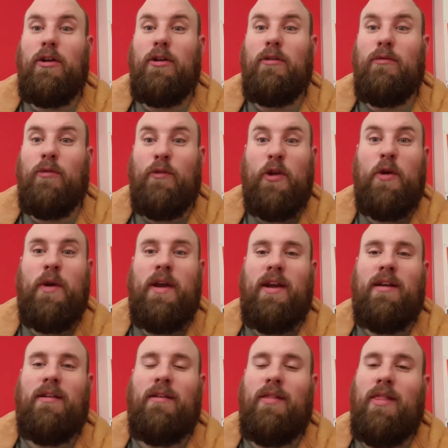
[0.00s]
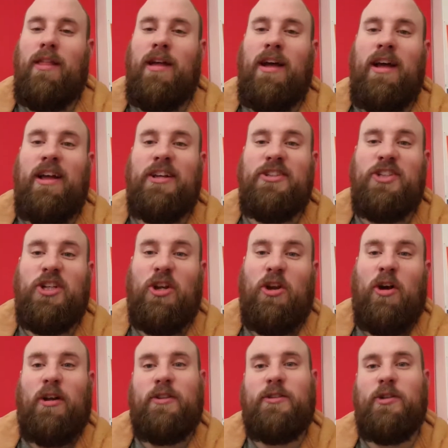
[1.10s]
Reviewing Jedi
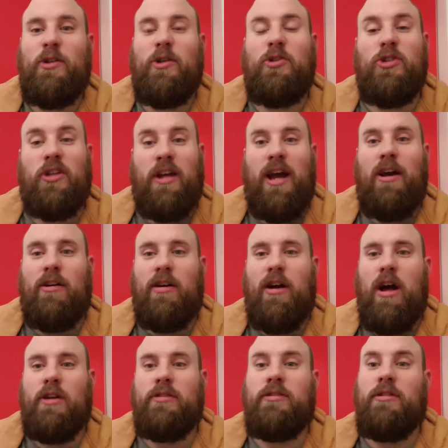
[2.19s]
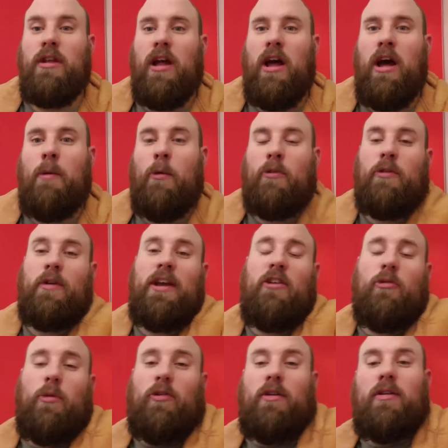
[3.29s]
Knight 2 Jedi Outcast. Also, in case you're
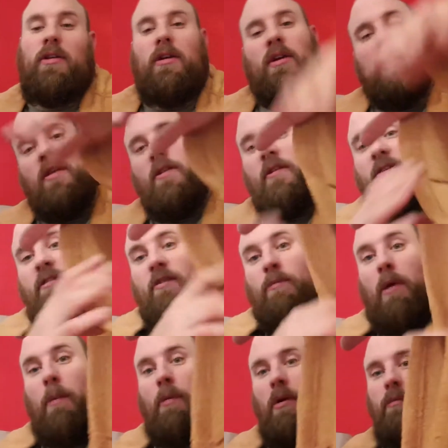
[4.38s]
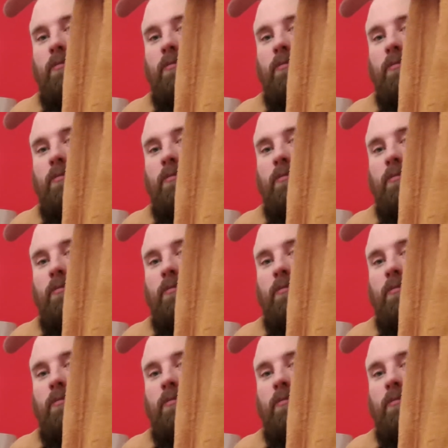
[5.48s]
wondering, this is a proper